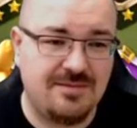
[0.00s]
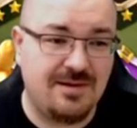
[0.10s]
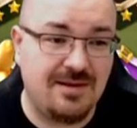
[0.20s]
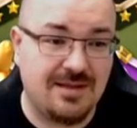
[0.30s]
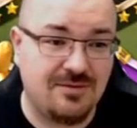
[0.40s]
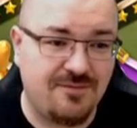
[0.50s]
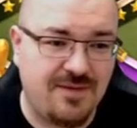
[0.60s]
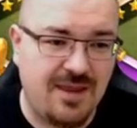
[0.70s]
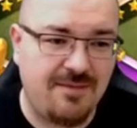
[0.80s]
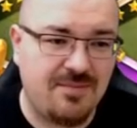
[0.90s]
a lot of
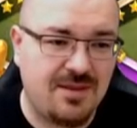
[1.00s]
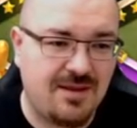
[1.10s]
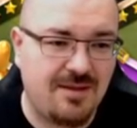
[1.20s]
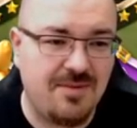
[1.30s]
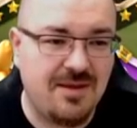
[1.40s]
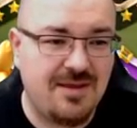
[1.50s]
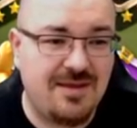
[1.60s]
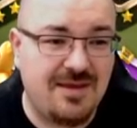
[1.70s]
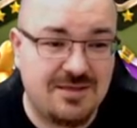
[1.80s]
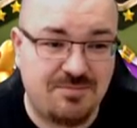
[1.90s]
game time
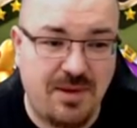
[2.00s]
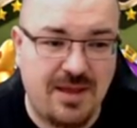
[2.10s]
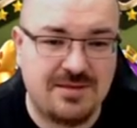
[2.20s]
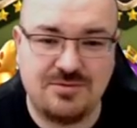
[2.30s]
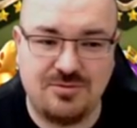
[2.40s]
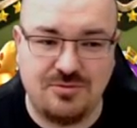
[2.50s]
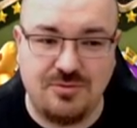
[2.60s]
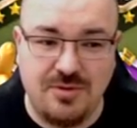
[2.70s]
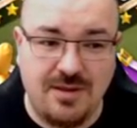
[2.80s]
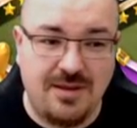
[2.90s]
has passed through
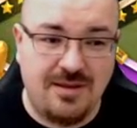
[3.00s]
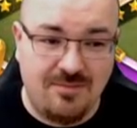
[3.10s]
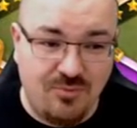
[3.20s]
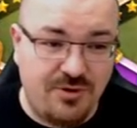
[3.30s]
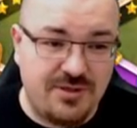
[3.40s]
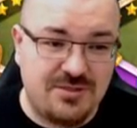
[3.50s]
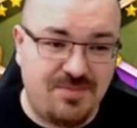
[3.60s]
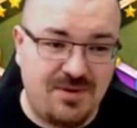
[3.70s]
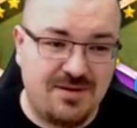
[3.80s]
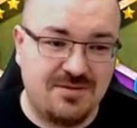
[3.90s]
more
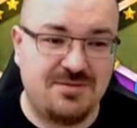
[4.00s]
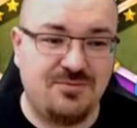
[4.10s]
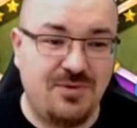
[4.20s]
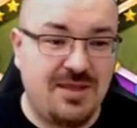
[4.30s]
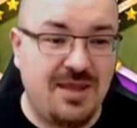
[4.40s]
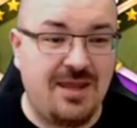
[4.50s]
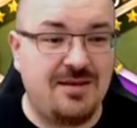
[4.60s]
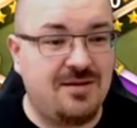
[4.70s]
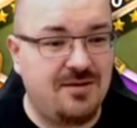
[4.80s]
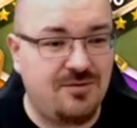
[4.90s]
experience we
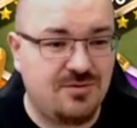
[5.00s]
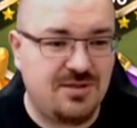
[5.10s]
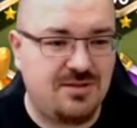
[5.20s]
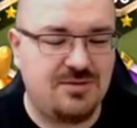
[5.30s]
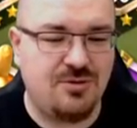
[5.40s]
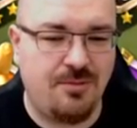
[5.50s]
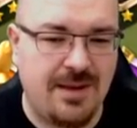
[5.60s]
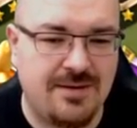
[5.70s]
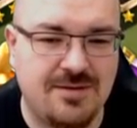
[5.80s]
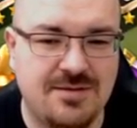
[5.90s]
gained using these
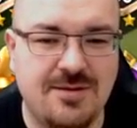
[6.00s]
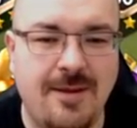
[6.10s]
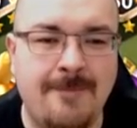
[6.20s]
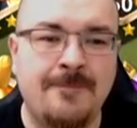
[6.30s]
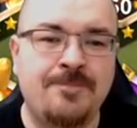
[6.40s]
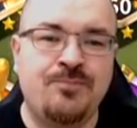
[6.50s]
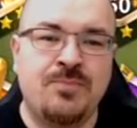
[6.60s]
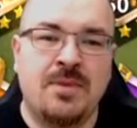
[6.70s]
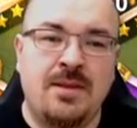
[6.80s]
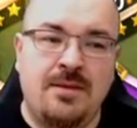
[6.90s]
commanders
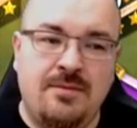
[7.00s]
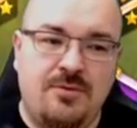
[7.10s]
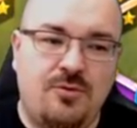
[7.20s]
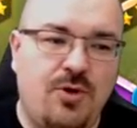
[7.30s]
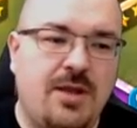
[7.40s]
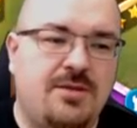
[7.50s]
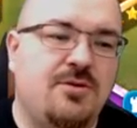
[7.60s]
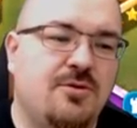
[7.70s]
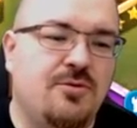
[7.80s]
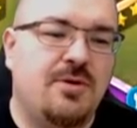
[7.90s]
right
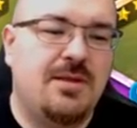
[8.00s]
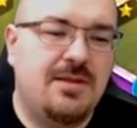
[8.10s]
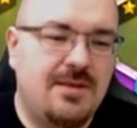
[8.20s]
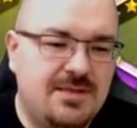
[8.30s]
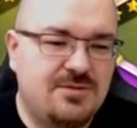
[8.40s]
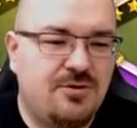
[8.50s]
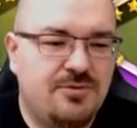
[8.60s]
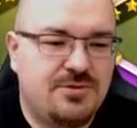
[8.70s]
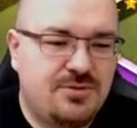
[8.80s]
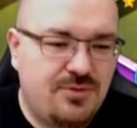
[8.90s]
yo let's go
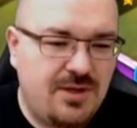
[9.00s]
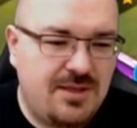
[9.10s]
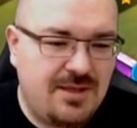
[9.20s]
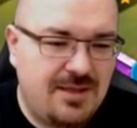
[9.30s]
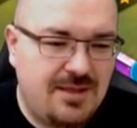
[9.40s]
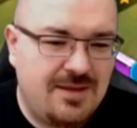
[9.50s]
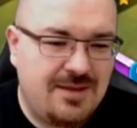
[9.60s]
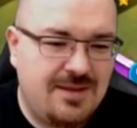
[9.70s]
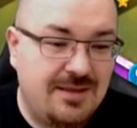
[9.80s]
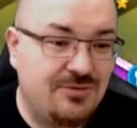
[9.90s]
straight
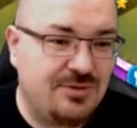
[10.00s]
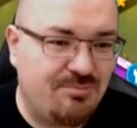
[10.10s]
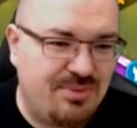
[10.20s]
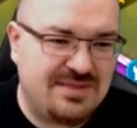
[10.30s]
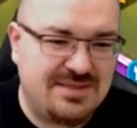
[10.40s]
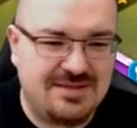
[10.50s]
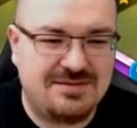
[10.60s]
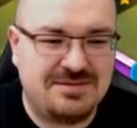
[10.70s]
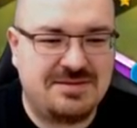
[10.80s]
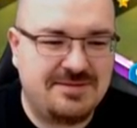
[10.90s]
into the
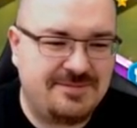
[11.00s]
business